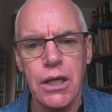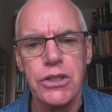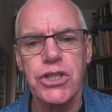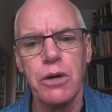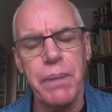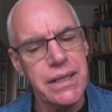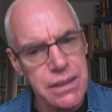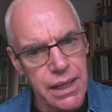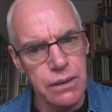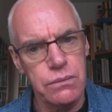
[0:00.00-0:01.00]
So
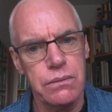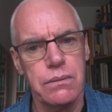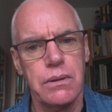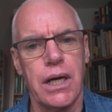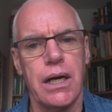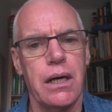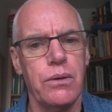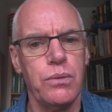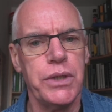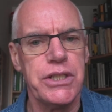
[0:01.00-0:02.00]
Pascal
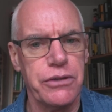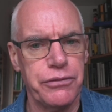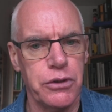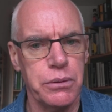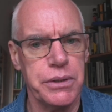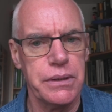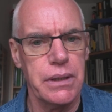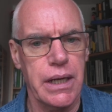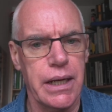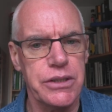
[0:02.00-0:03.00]
reads the foreword.
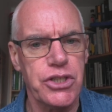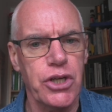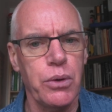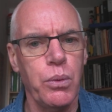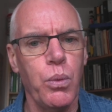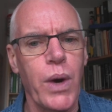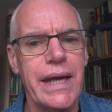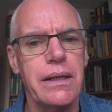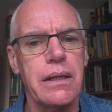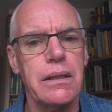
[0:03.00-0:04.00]
So
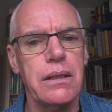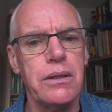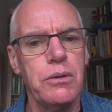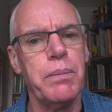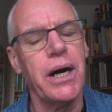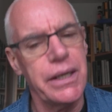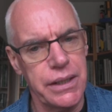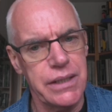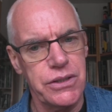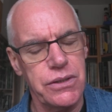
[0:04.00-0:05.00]
when you buy
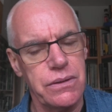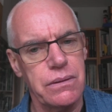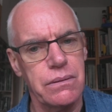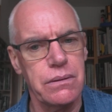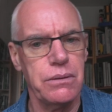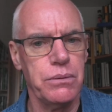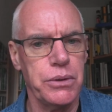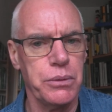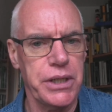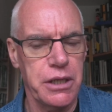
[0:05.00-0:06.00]
this,
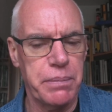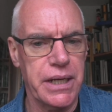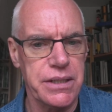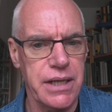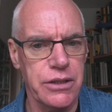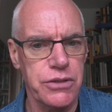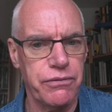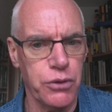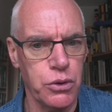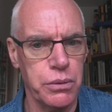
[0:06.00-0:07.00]
you will hear Pascal's
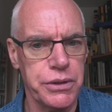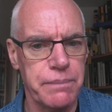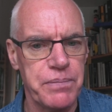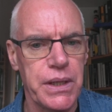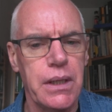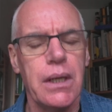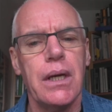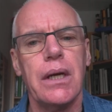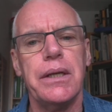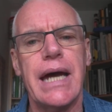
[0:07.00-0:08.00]
foreword.
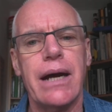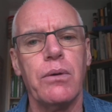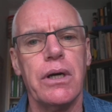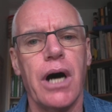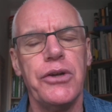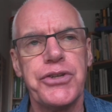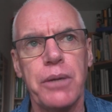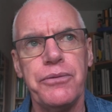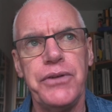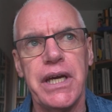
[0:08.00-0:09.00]
Now, on
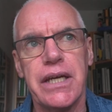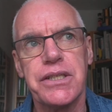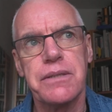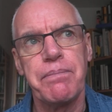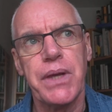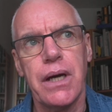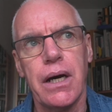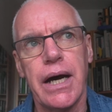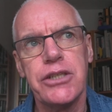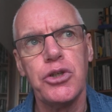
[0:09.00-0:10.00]
top of this,
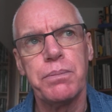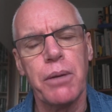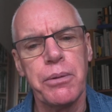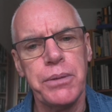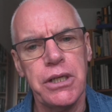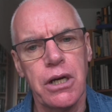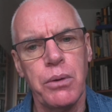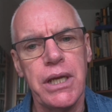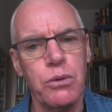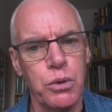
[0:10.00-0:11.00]
as you probably
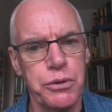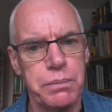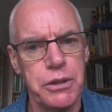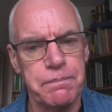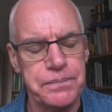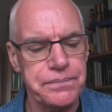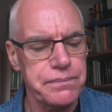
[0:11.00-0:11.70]
know, in Audible,